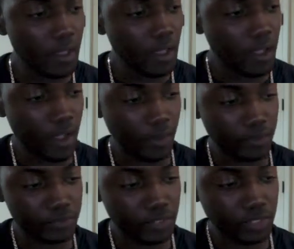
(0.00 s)

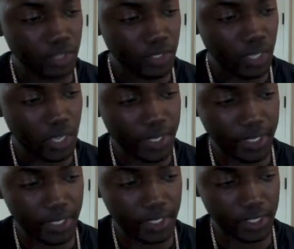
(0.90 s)
However, I
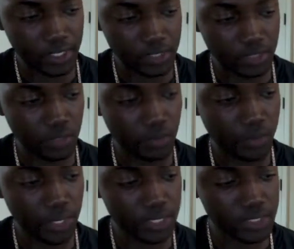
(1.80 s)
can't get it to go
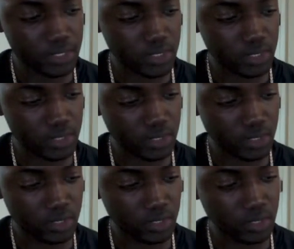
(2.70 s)
past
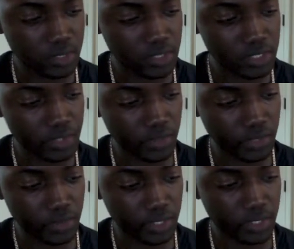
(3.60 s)
this screen right here.